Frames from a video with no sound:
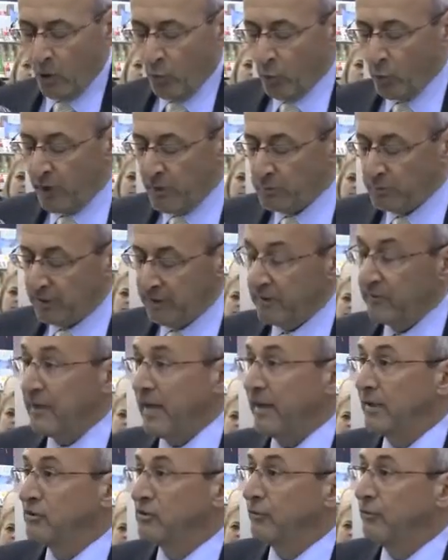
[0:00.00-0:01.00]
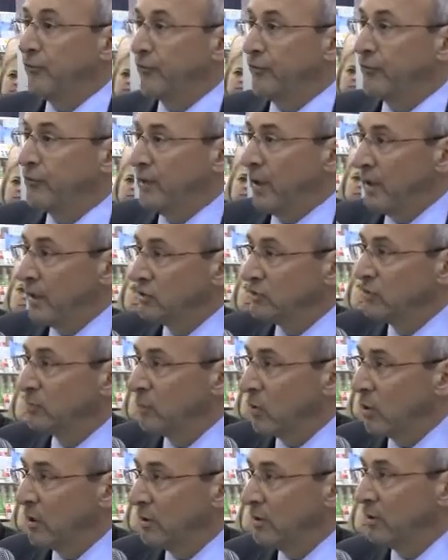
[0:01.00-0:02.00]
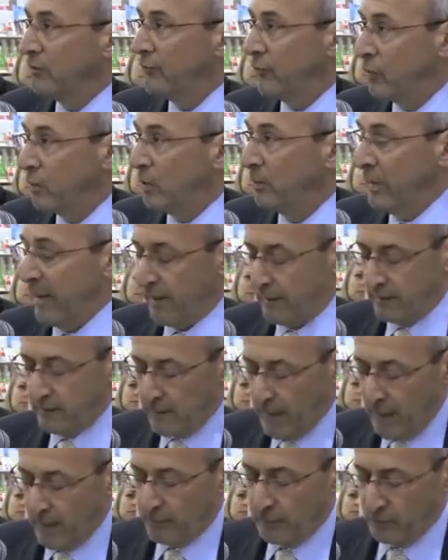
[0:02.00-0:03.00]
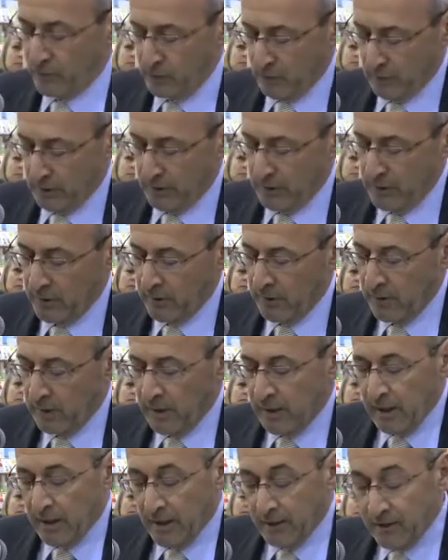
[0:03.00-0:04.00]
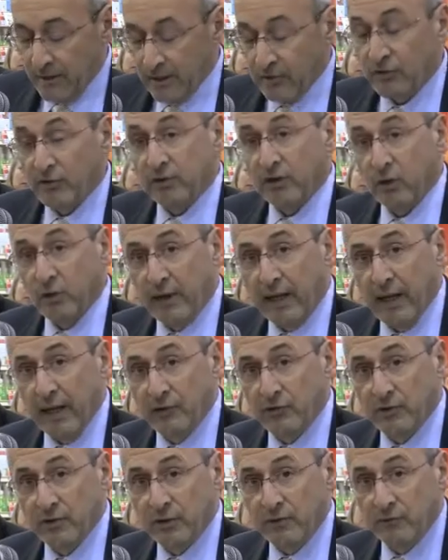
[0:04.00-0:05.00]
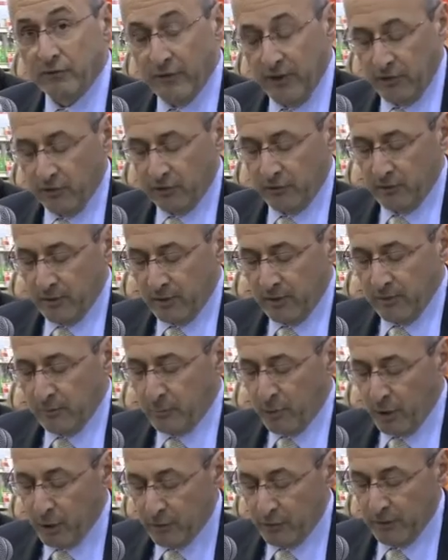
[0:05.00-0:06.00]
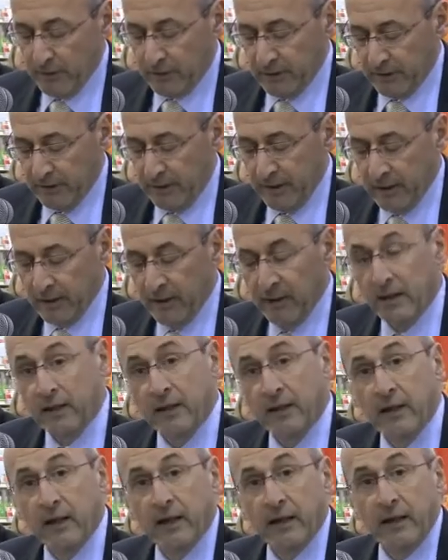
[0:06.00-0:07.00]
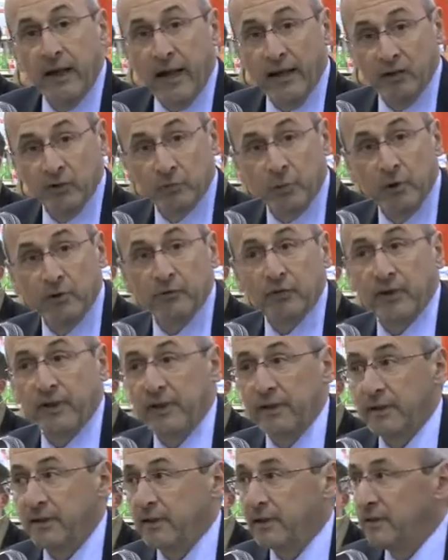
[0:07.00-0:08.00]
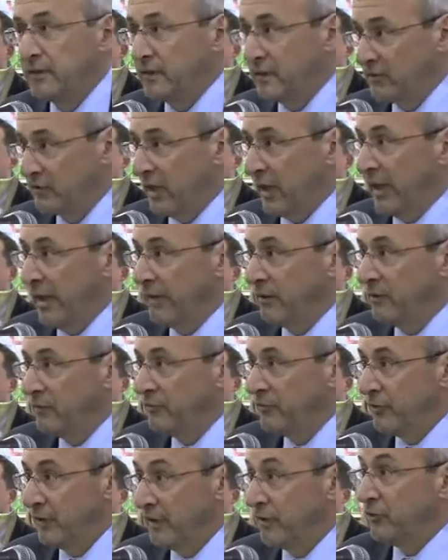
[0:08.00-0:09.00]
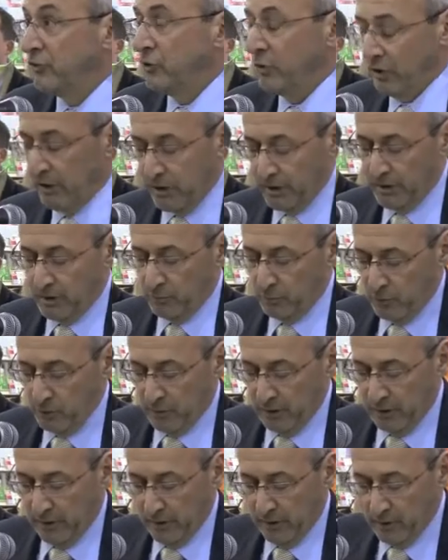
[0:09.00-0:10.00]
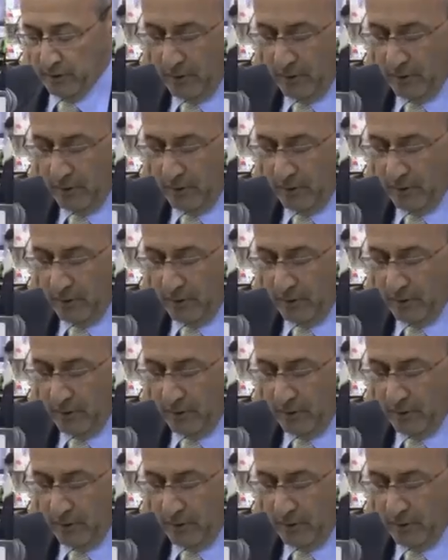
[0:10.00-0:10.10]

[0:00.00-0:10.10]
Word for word: We believe that as a, a smaller format top store, this location fits perfectly and is perfectly designed for this unique community.